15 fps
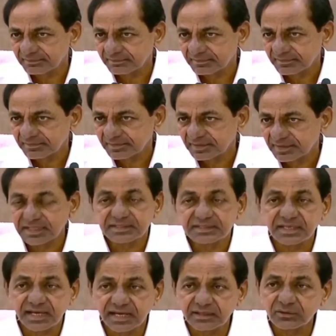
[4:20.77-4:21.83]
NITI
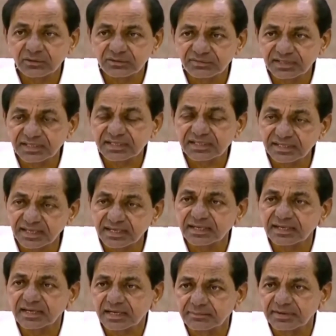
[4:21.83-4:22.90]
Aayog very clearly
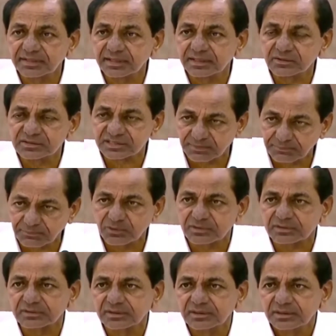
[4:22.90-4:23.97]
recommended to support
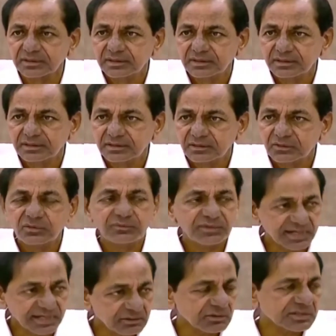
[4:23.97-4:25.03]
two very
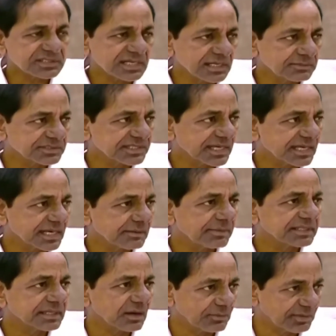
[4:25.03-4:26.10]
good schemes taken up by the
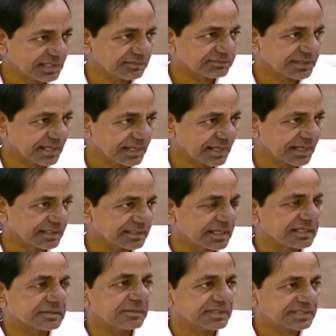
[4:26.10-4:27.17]
government of Telangana, that is
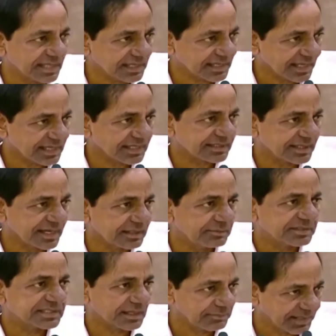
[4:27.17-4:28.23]
Mission Kakatiya and
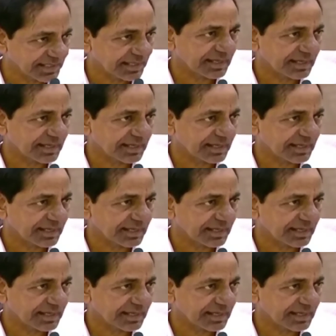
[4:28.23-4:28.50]
Mission Bhagirath.